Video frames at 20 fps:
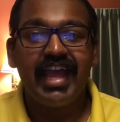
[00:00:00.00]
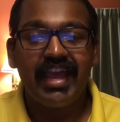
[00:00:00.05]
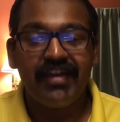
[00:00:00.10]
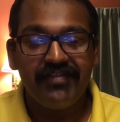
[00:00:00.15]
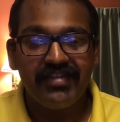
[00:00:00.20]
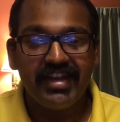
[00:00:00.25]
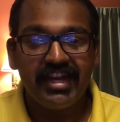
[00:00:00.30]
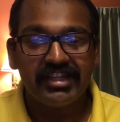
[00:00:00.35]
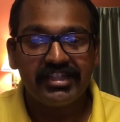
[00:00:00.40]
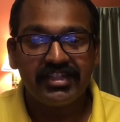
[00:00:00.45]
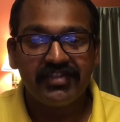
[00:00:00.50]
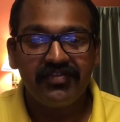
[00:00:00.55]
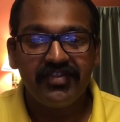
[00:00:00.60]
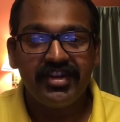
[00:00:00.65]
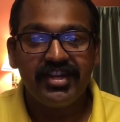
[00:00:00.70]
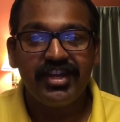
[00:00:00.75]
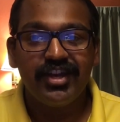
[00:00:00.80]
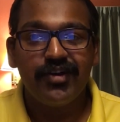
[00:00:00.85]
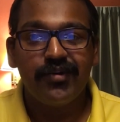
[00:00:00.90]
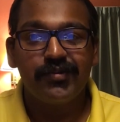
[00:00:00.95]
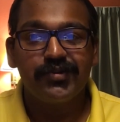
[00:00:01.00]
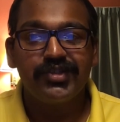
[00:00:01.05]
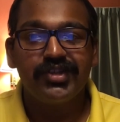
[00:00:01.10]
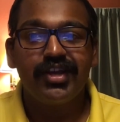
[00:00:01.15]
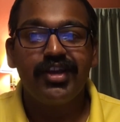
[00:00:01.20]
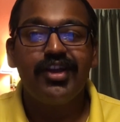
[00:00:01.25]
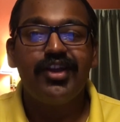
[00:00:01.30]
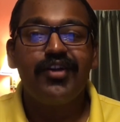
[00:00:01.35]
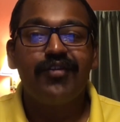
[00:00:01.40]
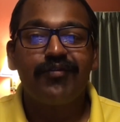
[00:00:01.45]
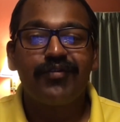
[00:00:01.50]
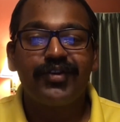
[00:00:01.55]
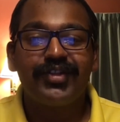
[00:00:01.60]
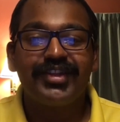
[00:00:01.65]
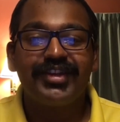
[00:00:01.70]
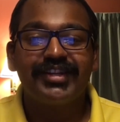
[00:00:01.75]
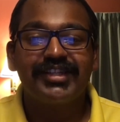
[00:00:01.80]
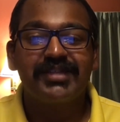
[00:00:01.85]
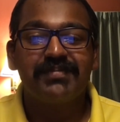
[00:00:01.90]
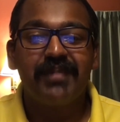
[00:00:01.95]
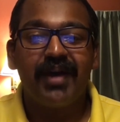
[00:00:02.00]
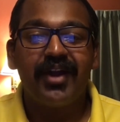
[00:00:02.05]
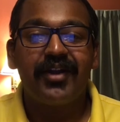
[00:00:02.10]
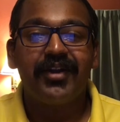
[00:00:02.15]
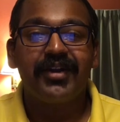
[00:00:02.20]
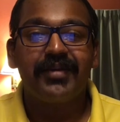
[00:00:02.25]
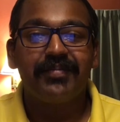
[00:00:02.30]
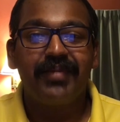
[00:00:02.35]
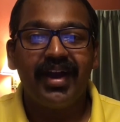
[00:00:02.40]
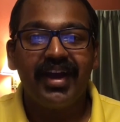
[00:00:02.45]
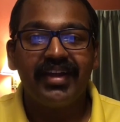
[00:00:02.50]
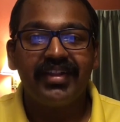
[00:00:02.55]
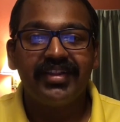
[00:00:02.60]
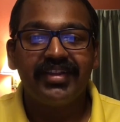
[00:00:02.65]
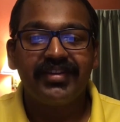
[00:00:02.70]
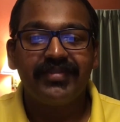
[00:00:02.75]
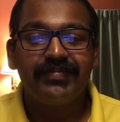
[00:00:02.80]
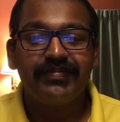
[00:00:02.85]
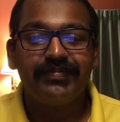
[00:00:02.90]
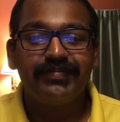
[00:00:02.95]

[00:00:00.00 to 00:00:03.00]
aviation videos for the aspiring pilot.